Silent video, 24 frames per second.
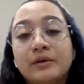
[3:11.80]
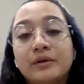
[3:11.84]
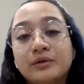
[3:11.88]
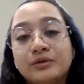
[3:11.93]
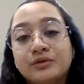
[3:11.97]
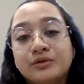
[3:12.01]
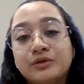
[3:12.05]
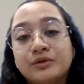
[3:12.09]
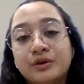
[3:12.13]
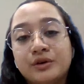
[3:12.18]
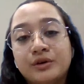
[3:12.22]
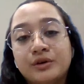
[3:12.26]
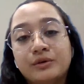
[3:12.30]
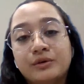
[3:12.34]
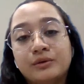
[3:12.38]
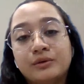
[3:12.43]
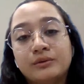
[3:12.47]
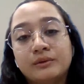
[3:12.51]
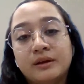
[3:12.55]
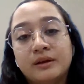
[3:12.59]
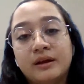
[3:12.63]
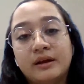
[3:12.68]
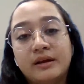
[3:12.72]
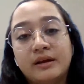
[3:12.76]
but
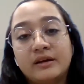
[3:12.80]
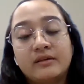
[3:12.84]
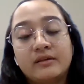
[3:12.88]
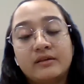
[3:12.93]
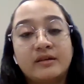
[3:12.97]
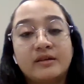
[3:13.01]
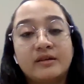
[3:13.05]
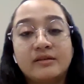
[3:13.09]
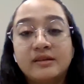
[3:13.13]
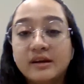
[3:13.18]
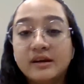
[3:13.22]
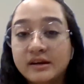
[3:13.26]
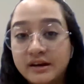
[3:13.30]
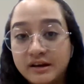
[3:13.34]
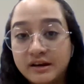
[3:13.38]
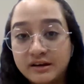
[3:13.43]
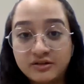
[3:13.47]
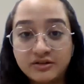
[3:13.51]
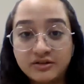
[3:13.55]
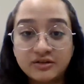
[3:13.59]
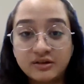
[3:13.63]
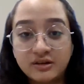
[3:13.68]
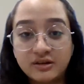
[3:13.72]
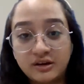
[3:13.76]
also like the
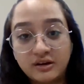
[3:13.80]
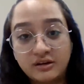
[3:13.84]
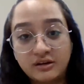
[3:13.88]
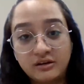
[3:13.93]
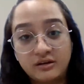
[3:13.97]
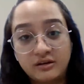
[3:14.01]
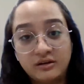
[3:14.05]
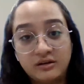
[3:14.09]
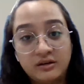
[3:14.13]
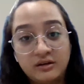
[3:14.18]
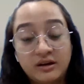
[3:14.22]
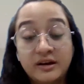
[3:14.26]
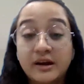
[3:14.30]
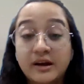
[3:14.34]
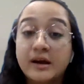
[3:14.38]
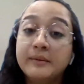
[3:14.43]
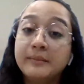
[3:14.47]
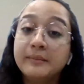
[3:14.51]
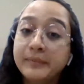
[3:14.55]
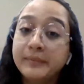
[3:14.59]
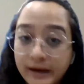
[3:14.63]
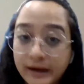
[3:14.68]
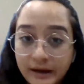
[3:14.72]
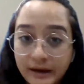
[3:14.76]
signage in
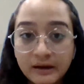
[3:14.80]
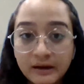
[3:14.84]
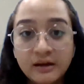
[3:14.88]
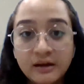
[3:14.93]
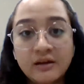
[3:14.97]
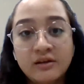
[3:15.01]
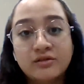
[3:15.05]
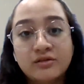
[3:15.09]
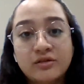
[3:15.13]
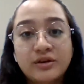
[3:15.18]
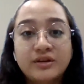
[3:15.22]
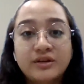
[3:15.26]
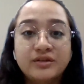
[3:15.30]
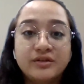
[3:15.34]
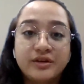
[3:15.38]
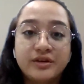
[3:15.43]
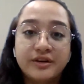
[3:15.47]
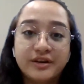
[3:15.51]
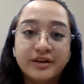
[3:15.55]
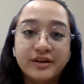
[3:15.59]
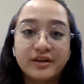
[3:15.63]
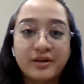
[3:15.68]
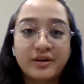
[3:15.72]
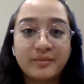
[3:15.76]
the company. So
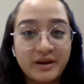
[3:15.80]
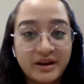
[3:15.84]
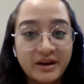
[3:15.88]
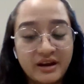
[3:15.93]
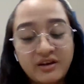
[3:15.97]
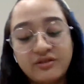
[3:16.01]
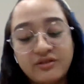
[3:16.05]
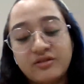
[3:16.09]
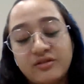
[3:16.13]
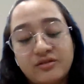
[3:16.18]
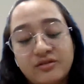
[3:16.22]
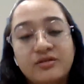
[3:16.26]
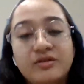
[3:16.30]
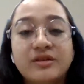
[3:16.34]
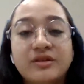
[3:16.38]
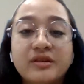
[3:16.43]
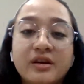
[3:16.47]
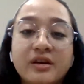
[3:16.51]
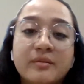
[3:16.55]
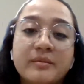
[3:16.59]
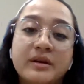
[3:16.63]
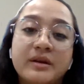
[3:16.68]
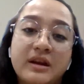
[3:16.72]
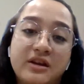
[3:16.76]
internal
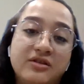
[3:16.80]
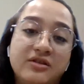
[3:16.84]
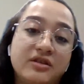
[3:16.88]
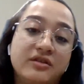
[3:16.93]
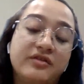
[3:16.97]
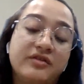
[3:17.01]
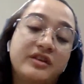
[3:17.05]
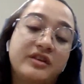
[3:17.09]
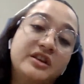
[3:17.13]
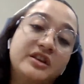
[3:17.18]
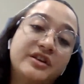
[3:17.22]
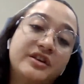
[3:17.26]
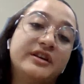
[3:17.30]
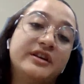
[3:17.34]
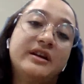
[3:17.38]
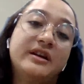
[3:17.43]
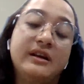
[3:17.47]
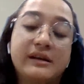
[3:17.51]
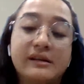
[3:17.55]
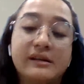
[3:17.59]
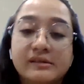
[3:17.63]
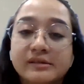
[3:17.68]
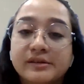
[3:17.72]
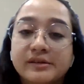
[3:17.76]
communication. So it's a combination of
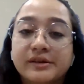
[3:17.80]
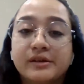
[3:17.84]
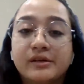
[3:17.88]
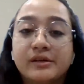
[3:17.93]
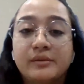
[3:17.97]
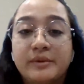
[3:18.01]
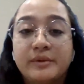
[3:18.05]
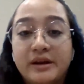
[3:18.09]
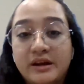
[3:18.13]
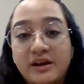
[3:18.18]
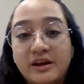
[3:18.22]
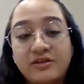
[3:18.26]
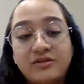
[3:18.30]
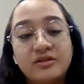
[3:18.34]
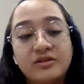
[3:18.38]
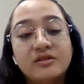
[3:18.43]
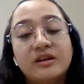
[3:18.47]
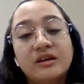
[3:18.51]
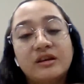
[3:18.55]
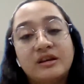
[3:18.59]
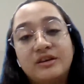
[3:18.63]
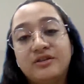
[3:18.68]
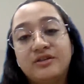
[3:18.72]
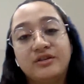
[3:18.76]
internal and external
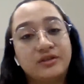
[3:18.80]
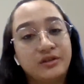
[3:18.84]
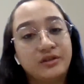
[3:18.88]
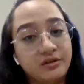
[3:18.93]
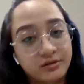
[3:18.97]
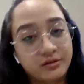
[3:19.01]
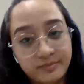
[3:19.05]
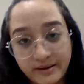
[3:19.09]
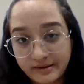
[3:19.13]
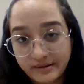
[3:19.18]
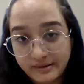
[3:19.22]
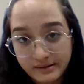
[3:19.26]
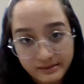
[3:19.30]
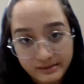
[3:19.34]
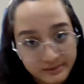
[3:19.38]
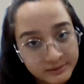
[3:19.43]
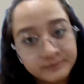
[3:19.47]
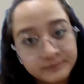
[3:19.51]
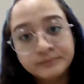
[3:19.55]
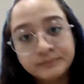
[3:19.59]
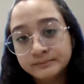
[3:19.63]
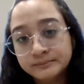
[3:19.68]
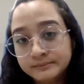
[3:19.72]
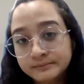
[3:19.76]
communication in digital
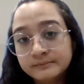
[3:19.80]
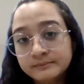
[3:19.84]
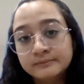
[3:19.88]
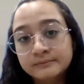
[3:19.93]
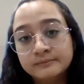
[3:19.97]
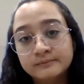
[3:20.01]
spaces.